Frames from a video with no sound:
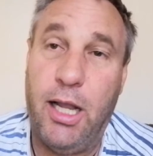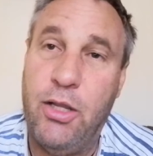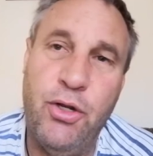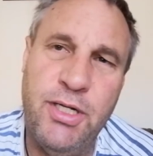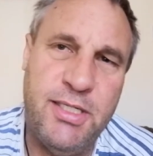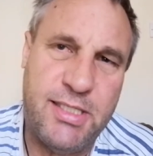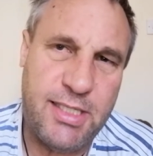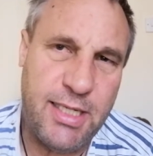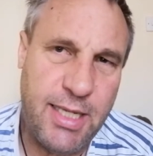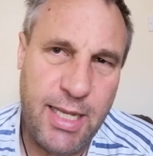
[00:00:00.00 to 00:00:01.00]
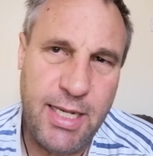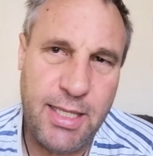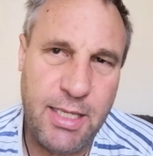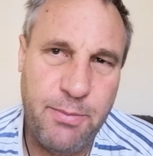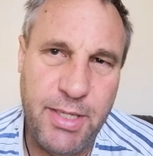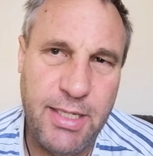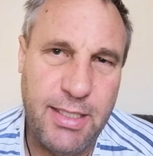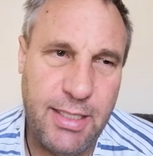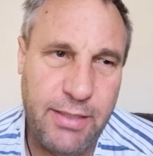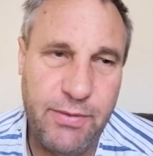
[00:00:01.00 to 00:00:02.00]
I couldn't see anything being
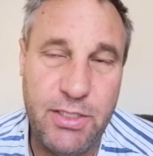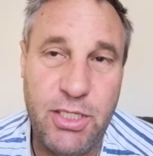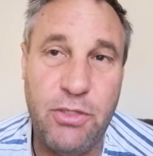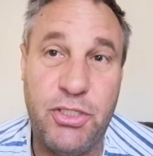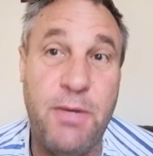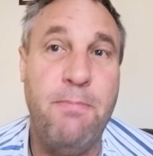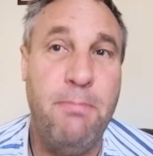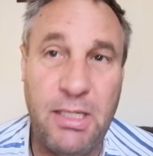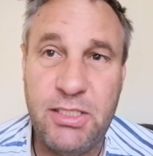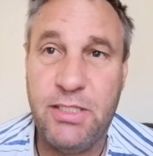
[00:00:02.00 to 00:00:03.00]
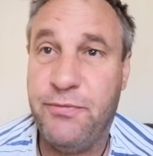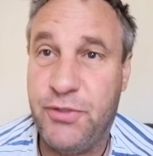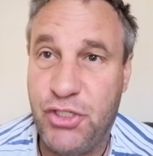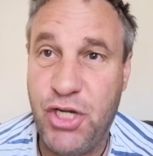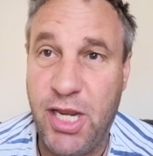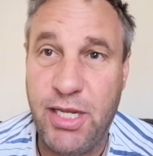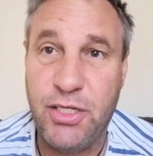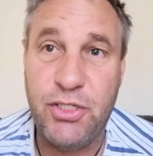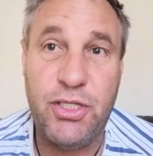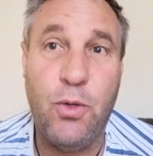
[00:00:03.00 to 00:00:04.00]
delivered, so she must have
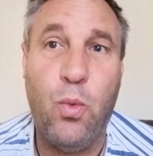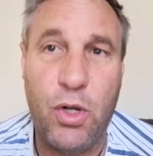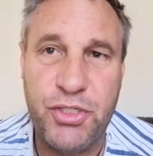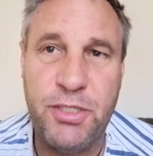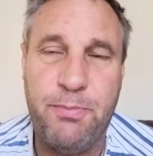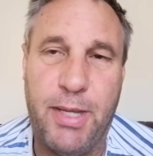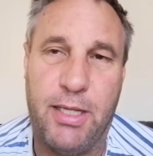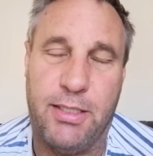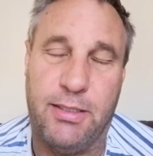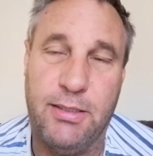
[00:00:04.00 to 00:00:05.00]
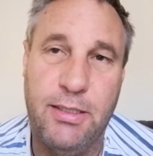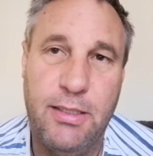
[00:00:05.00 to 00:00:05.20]
changed the washing powder